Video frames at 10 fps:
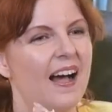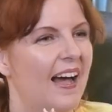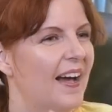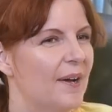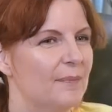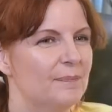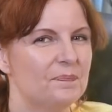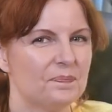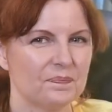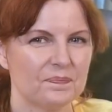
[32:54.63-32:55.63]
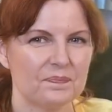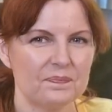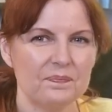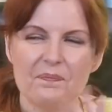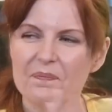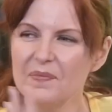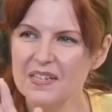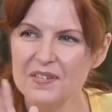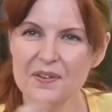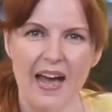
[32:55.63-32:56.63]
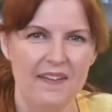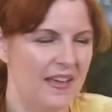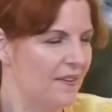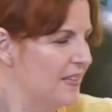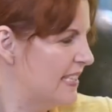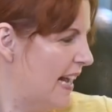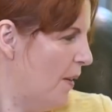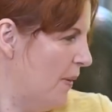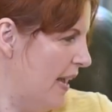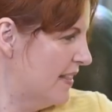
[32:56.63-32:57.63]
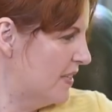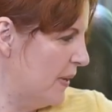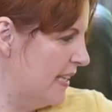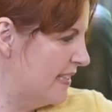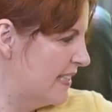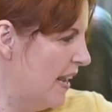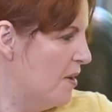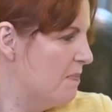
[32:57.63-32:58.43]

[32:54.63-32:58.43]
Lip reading: So yeah, that was, we ate the sweets,